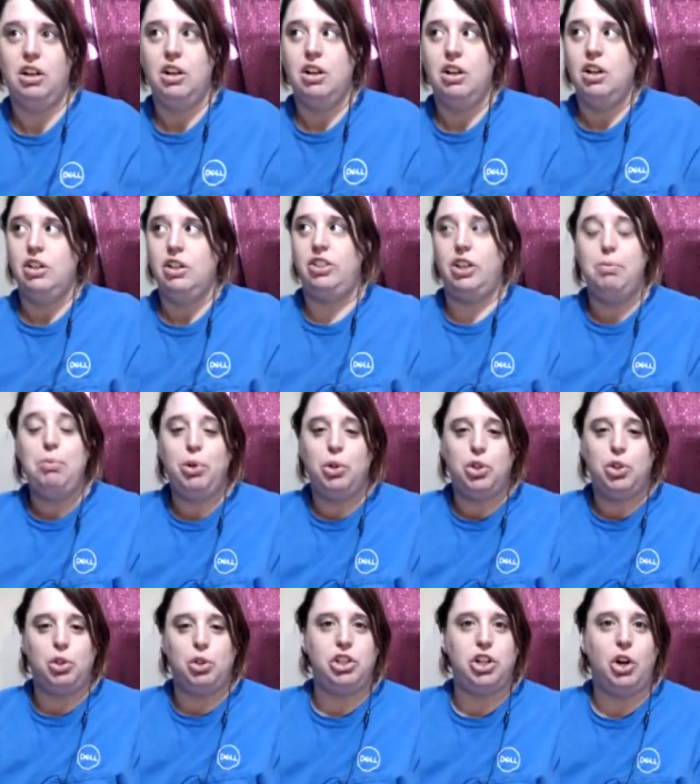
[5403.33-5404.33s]
similar
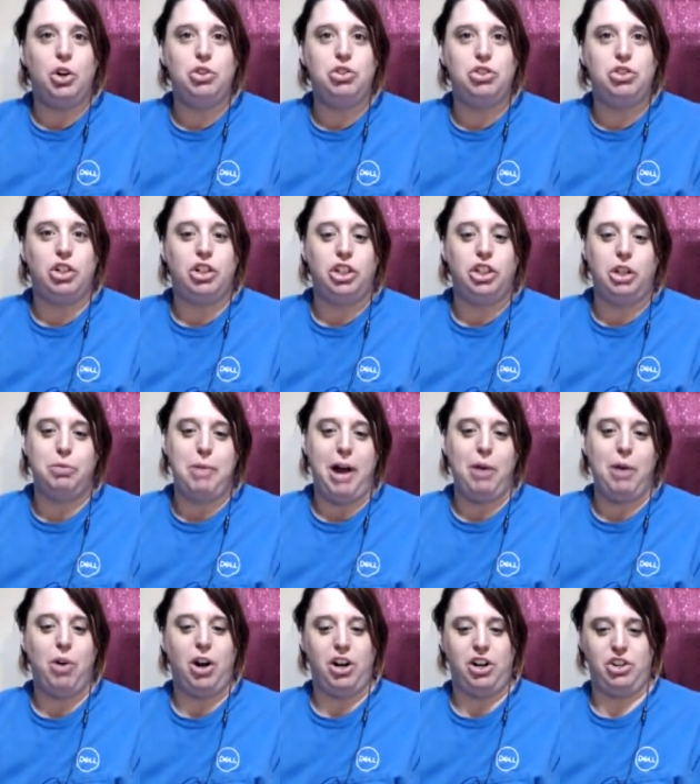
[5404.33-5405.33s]
to a toaster, you
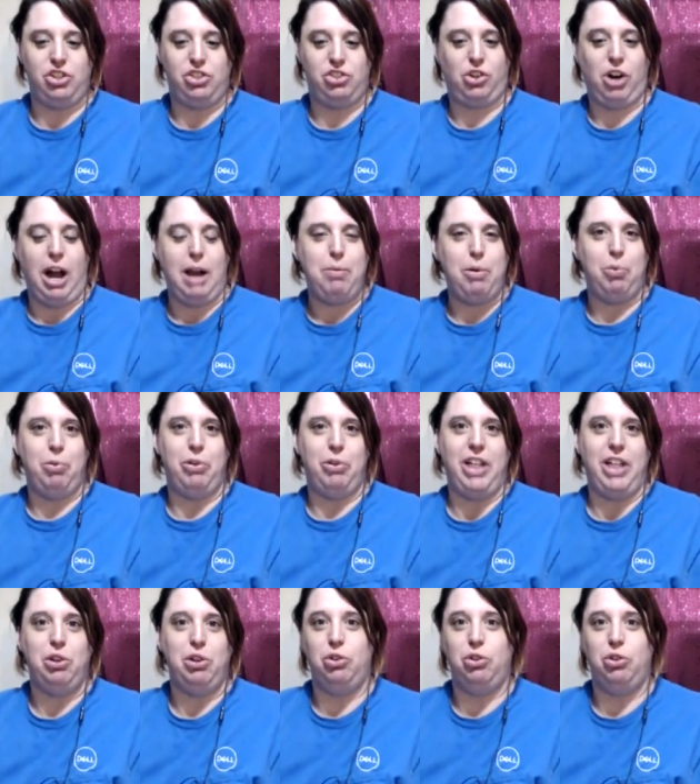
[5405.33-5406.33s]
might want to describe it
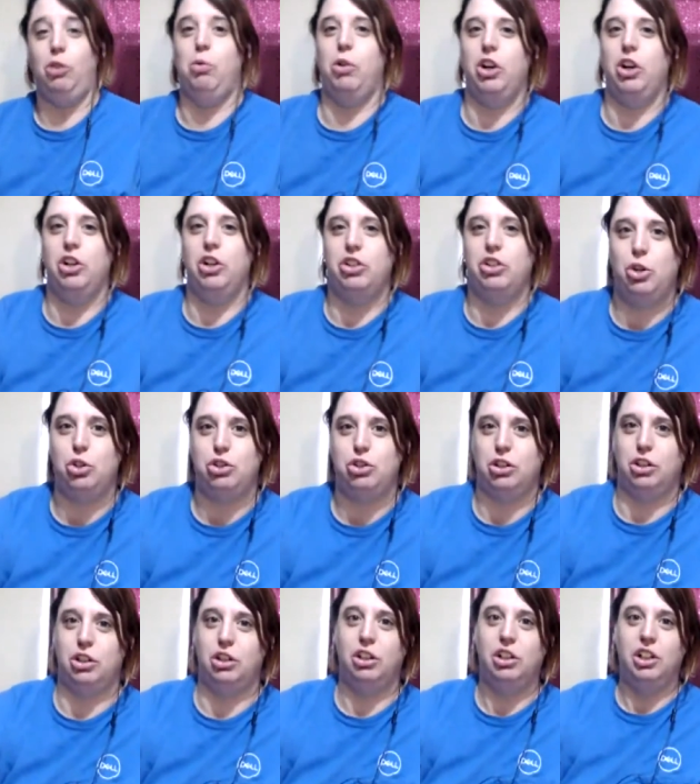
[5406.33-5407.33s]
without using the word
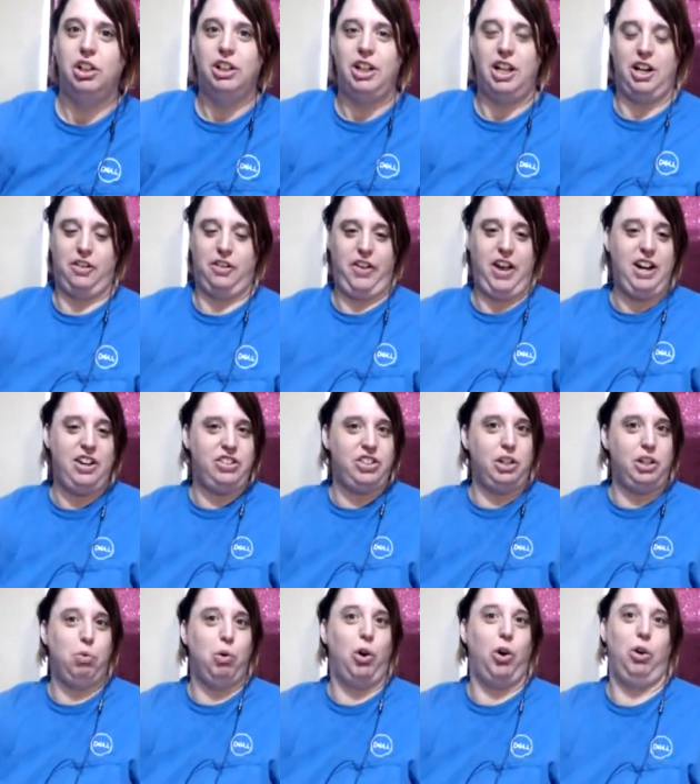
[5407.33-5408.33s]
toaster in a
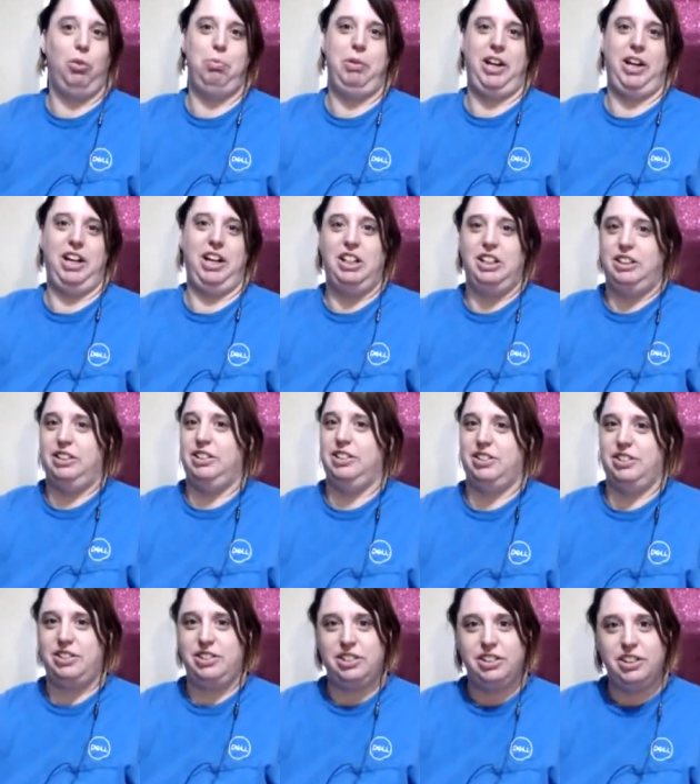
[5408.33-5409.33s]
fantasy world
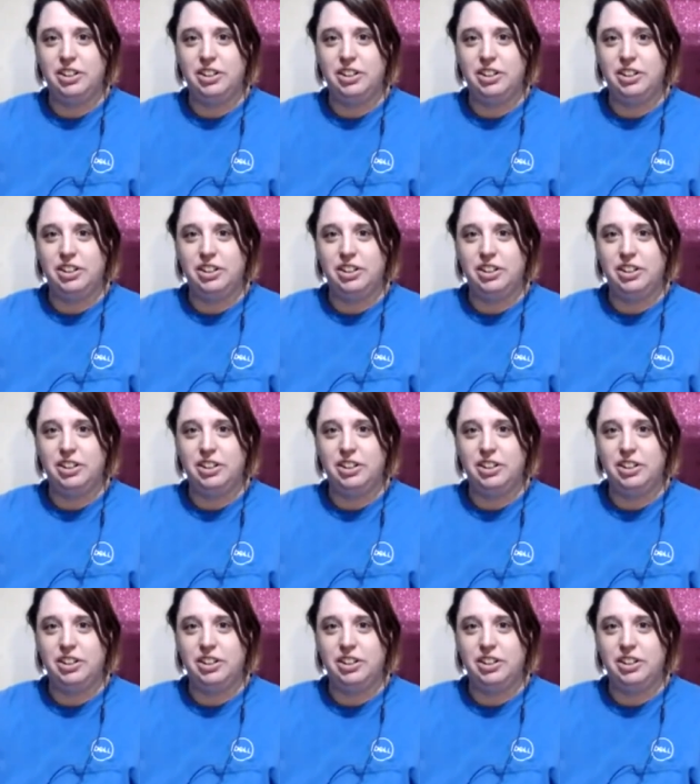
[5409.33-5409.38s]
because